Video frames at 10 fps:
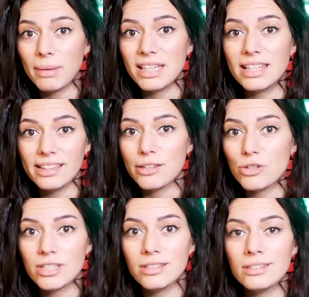my
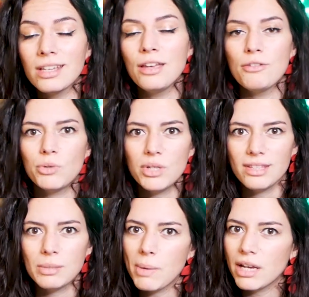selection for
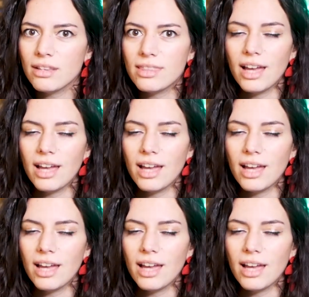this month.